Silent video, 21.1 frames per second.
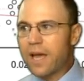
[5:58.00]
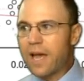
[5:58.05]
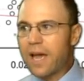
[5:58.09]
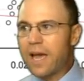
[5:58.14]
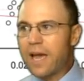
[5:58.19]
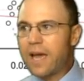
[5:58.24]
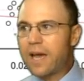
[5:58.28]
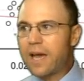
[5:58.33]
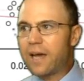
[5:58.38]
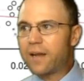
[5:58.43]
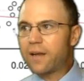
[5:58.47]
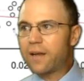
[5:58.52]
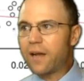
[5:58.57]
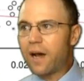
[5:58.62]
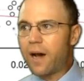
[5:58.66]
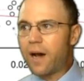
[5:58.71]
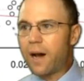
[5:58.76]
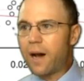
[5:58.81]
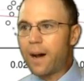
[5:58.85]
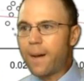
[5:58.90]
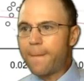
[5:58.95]
and
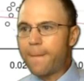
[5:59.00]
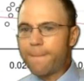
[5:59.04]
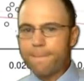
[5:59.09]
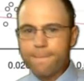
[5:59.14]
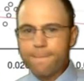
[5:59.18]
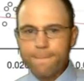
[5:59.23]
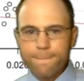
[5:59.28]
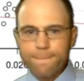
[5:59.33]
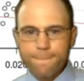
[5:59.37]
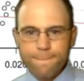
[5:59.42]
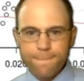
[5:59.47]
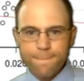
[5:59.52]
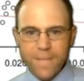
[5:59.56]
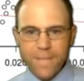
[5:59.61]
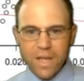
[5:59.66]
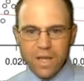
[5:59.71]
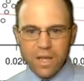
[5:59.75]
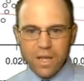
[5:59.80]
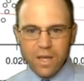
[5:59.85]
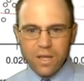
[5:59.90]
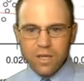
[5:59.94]

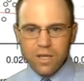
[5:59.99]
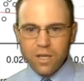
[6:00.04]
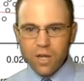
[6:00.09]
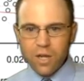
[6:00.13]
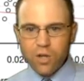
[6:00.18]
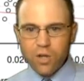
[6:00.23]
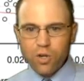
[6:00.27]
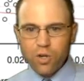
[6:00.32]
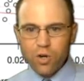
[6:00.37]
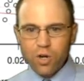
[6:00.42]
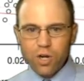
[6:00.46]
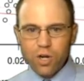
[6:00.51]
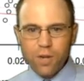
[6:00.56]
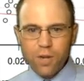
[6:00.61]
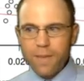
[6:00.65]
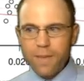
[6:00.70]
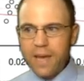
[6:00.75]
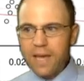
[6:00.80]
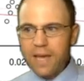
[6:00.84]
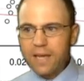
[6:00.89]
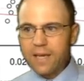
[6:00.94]
you know, you're going to
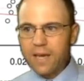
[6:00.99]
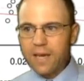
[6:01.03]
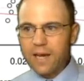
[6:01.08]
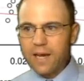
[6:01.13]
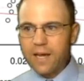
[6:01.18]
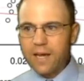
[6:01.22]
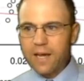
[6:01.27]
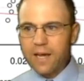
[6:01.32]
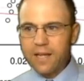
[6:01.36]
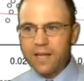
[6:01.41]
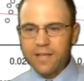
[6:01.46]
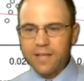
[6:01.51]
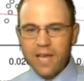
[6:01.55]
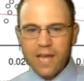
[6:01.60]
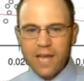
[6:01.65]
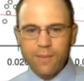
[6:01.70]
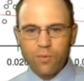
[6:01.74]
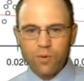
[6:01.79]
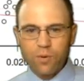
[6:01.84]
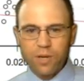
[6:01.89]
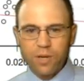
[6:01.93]
make a
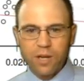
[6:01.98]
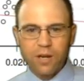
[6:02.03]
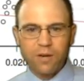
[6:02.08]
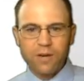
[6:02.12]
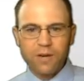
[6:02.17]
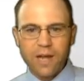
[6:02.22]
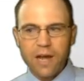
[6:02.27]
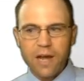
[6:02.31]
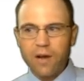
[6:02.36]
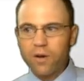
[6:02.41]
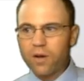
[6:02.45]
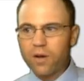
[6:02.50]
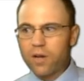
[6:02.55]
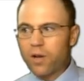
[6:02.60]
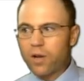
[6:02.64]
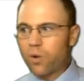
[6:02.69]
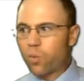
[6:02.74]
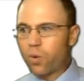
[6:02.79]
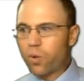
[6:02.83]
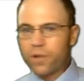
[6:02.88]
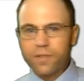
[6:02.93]
table here. Now,
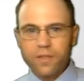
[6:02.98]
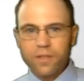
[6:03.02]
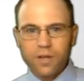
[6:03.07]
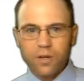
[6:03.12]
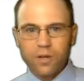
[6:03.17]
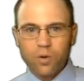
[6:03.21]
with the